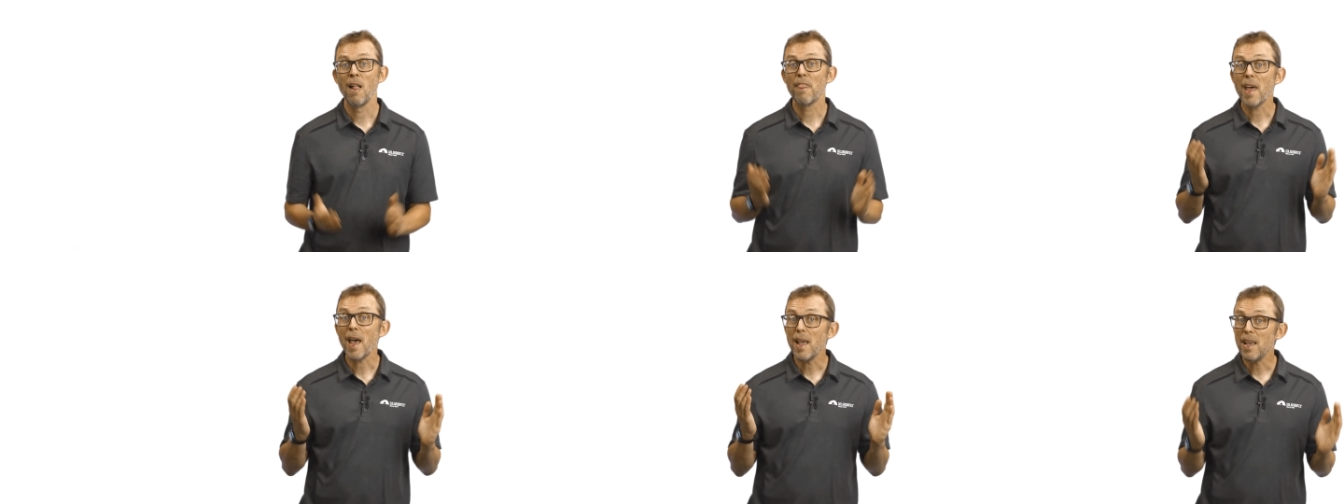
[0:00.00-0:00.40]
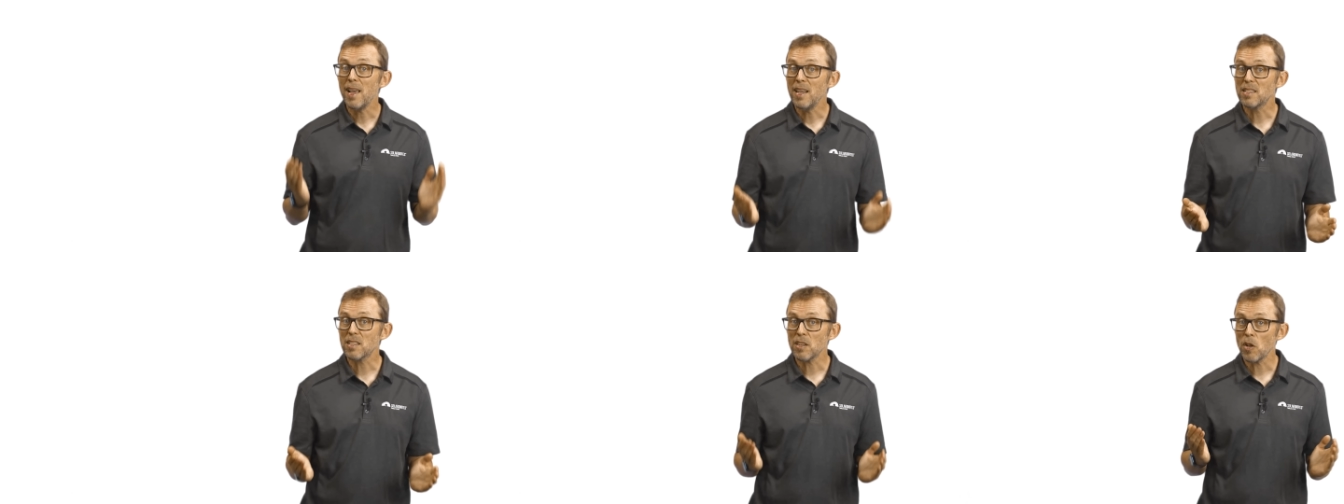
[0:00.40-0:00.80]
There
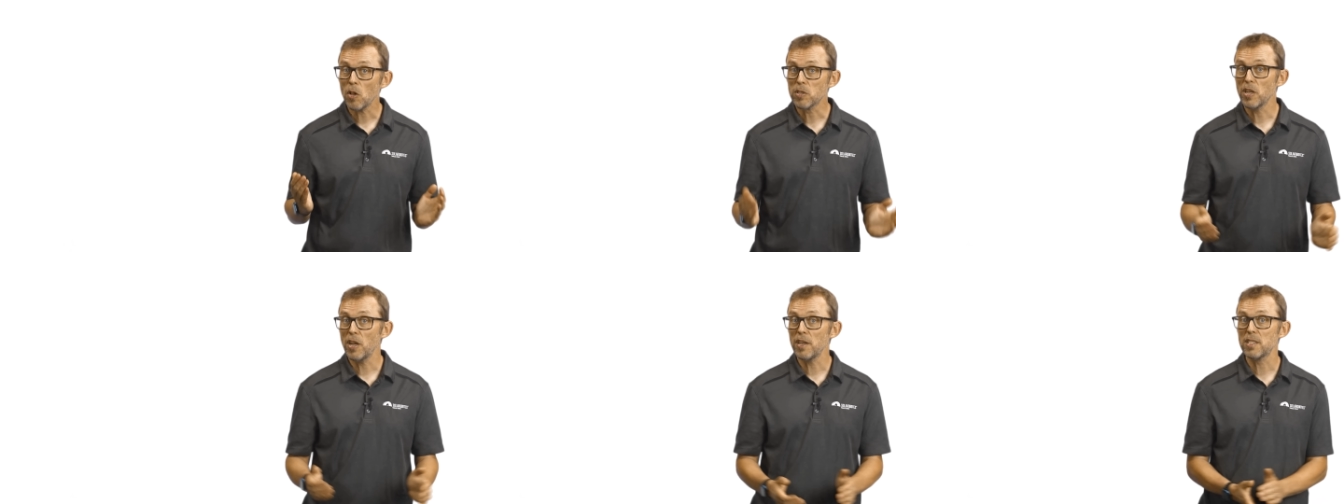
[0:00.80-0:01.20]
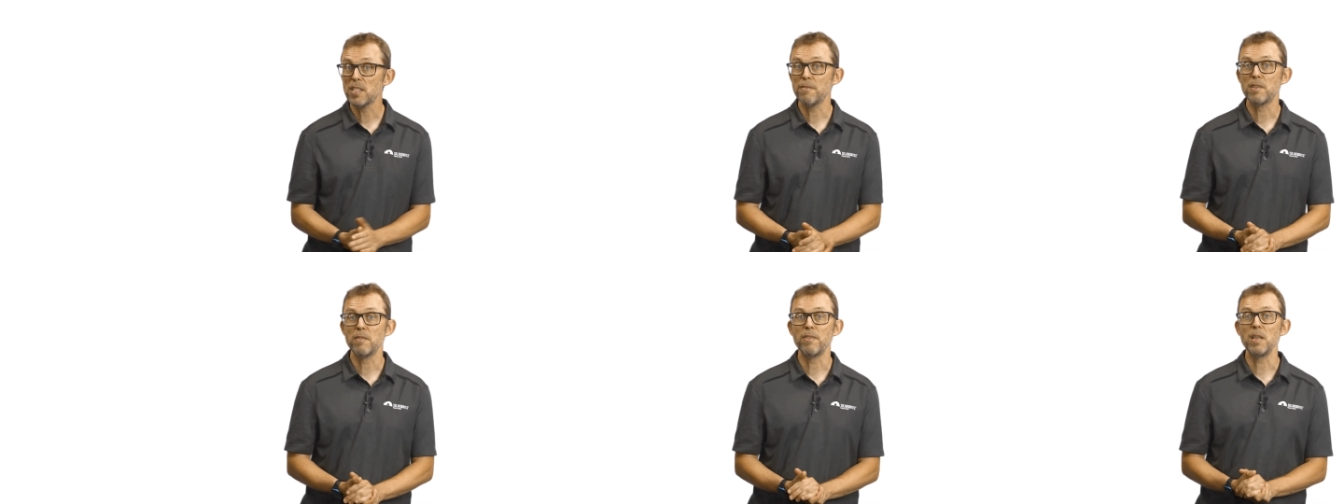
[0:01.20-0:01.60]
is an
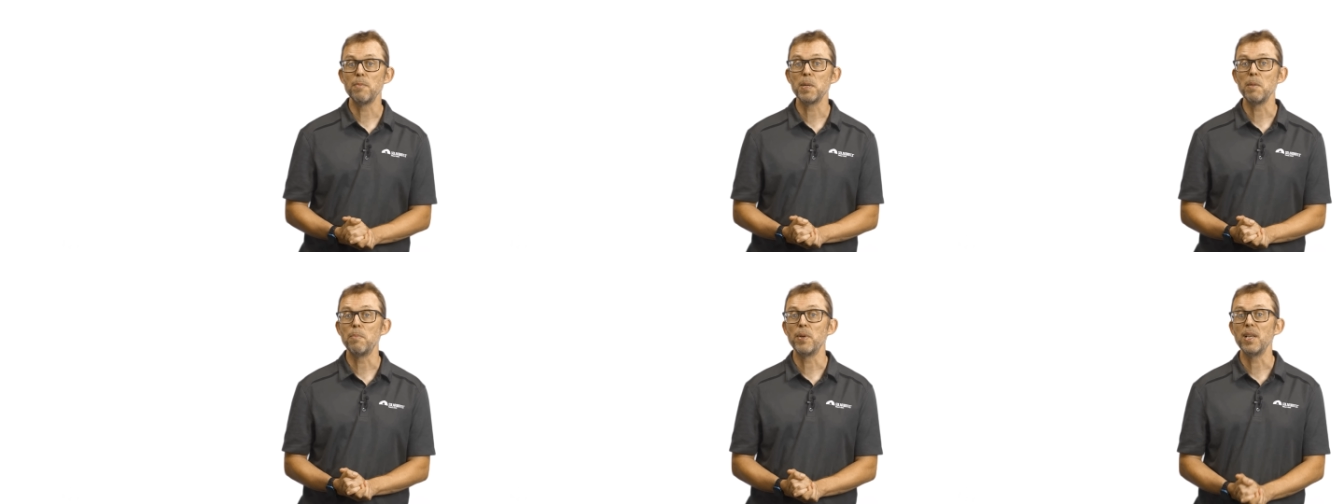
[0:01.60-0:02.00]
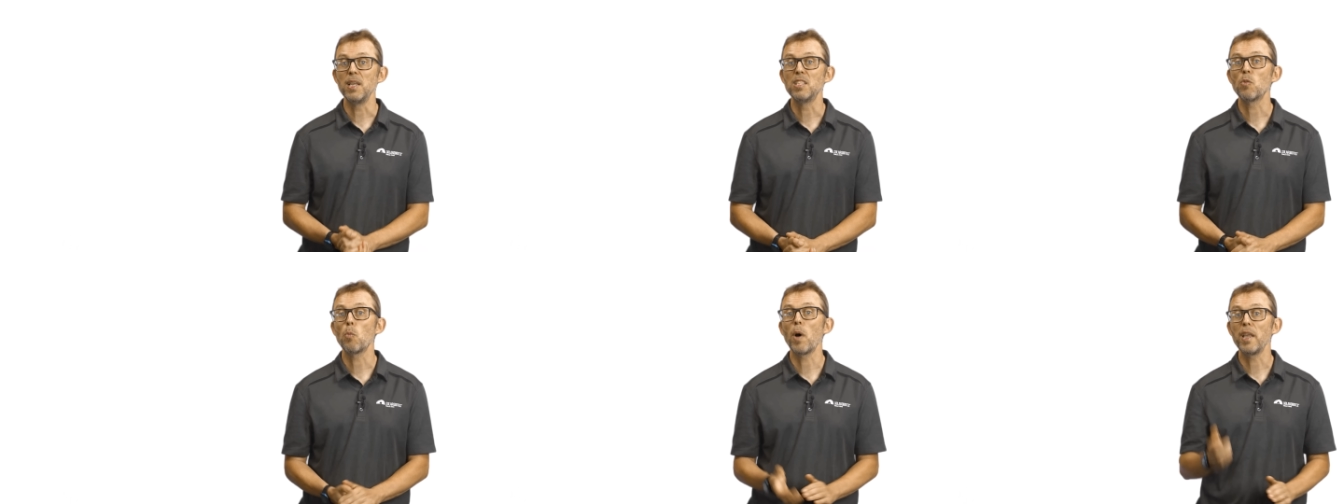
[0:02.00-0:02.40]
alternative to
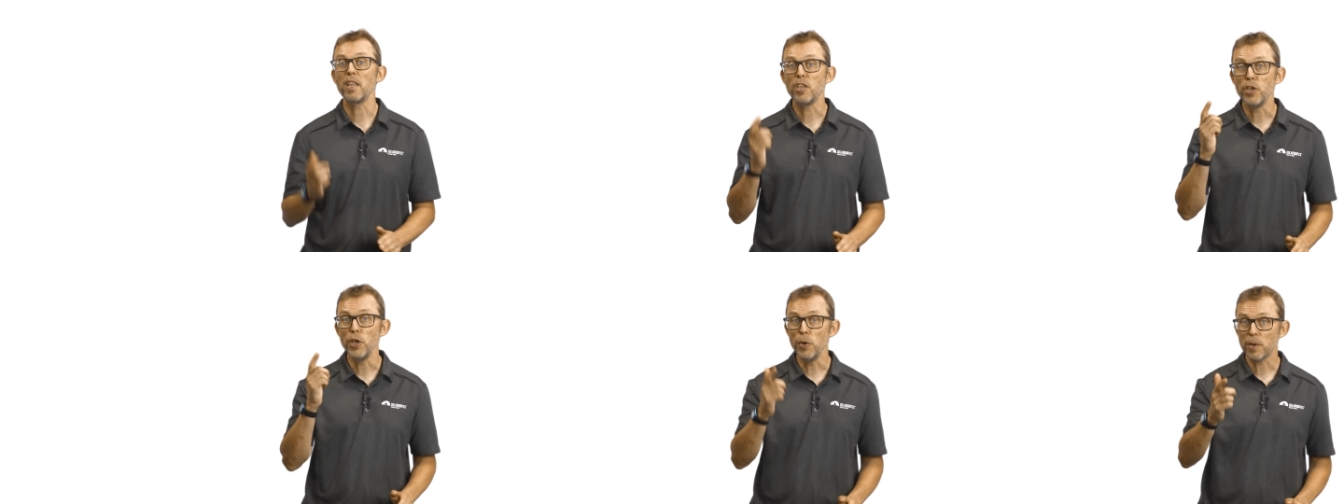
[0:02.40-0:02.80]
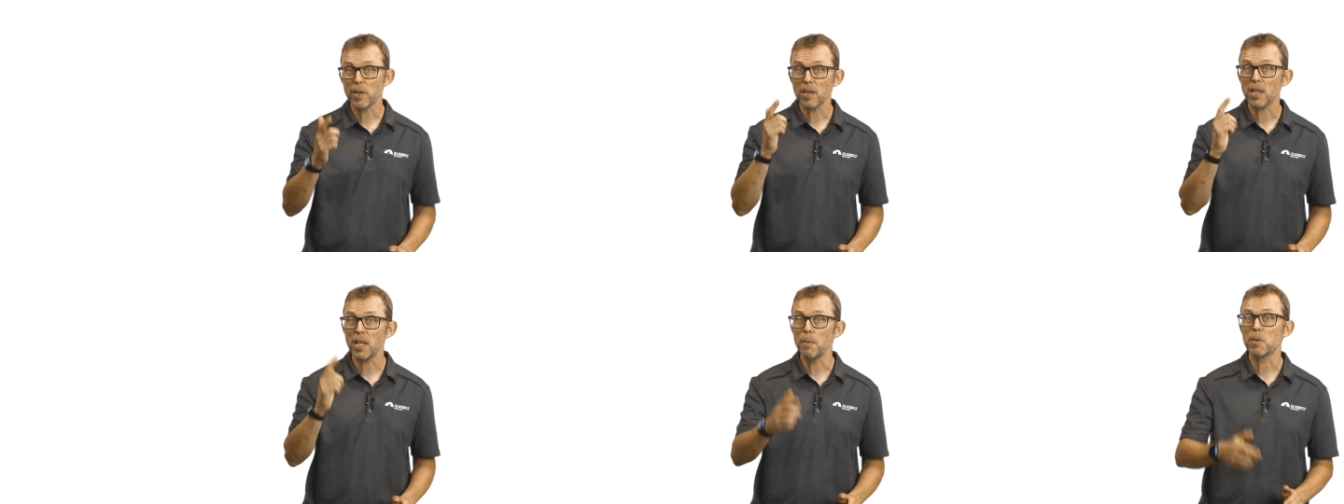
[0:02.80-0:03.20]
VPPs where you
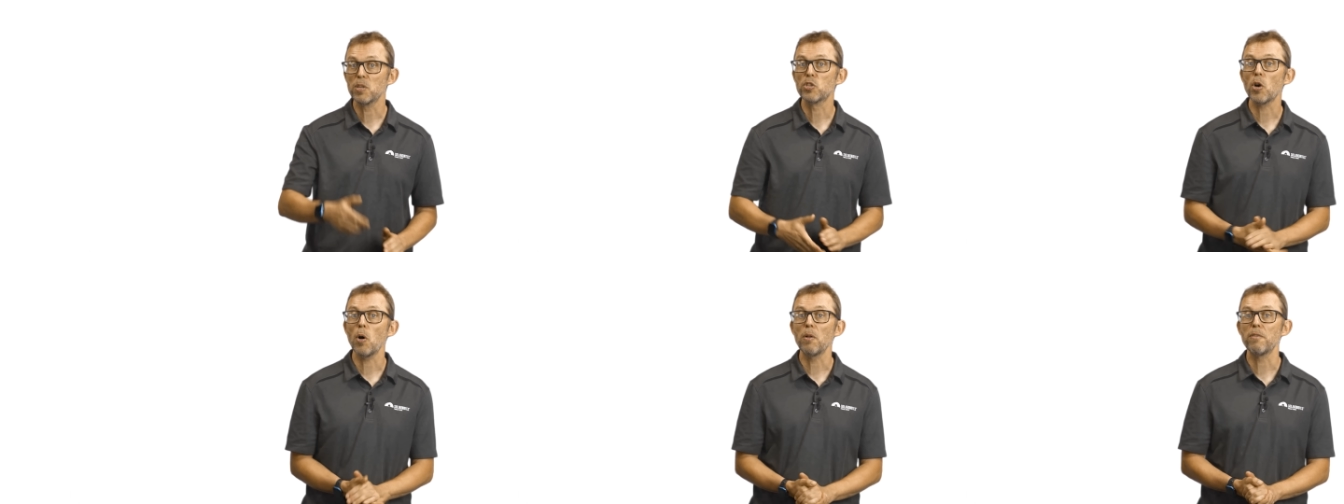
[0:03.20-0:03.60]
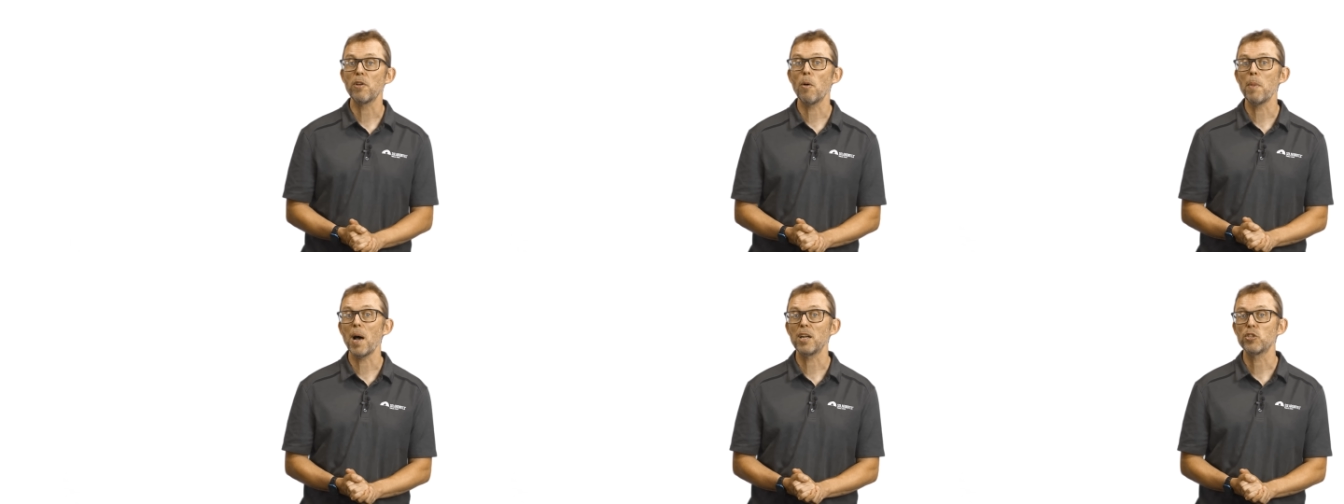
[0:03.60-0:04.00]
can keep control of
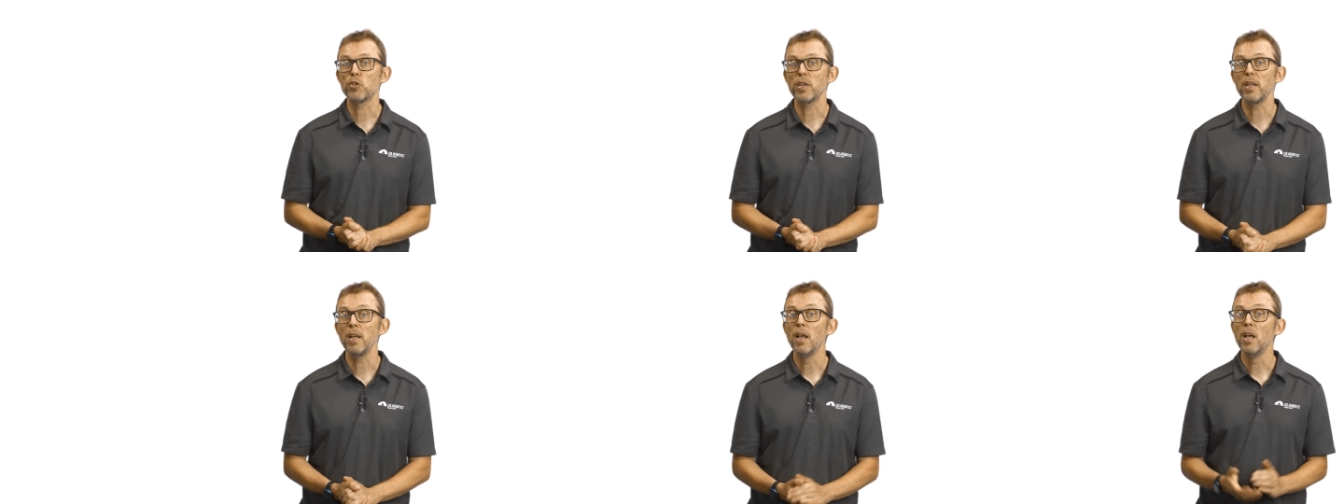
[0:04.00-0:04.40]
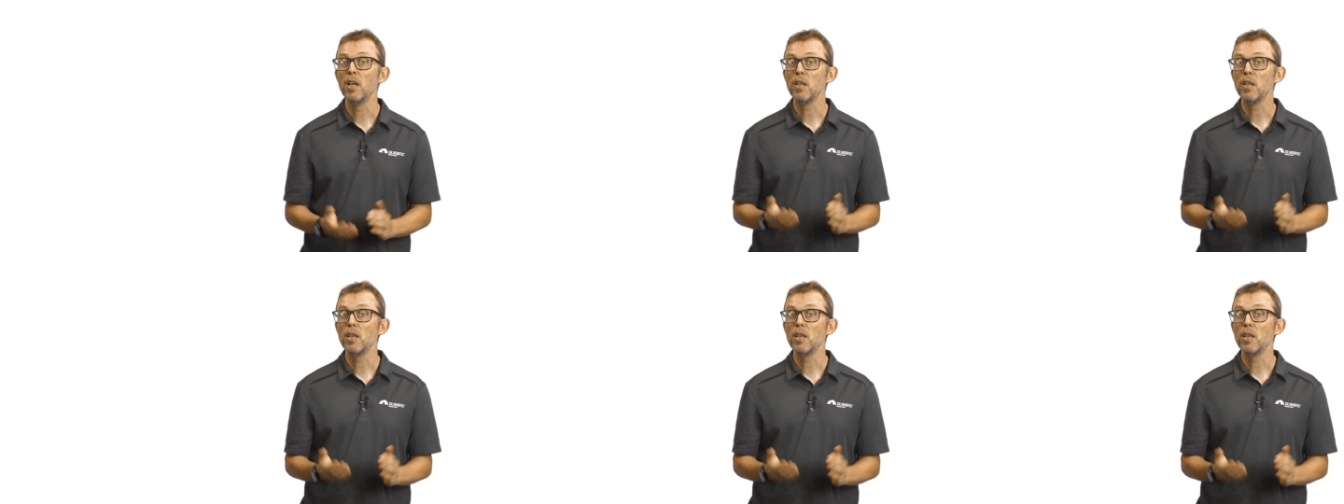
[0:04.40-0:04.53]
your battery.